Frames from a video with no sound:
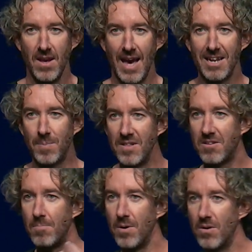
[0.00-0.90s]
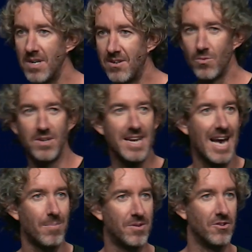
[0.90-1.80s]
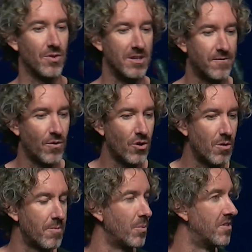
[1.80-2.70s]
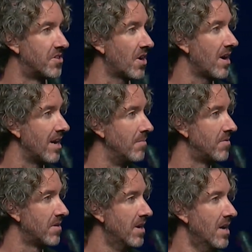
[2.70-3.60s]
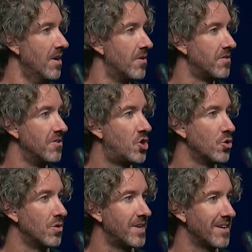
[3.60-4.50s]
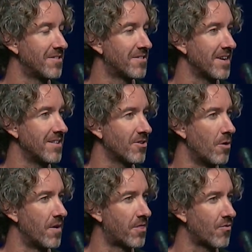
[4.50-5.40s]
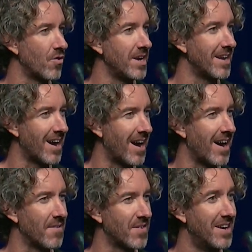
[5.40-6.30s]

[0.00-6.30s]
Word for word: And it's been this ability to adapt and transform with the times that has ensured their success over three and a half